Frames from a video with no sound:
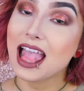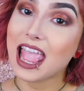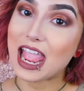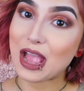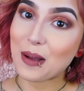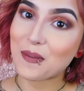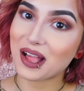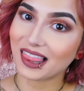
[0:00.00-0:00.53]

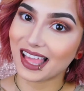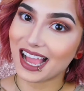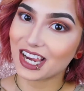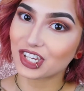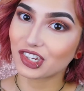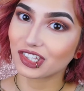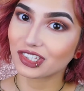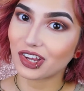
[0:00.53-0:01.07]
and my
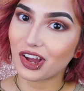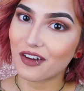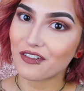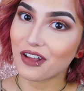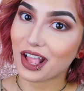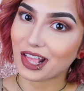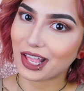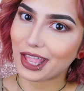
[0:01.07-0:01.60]
lashes
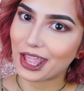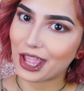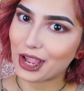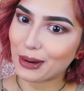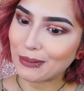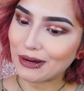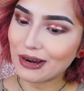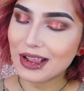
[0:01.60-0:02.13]
off
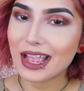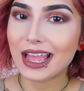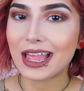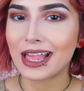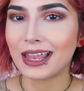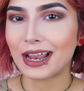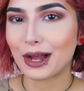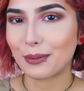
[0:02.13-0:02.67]
camera,
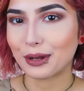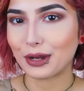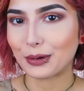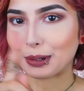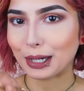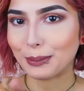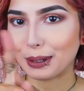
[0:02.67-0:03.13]
and I'll be right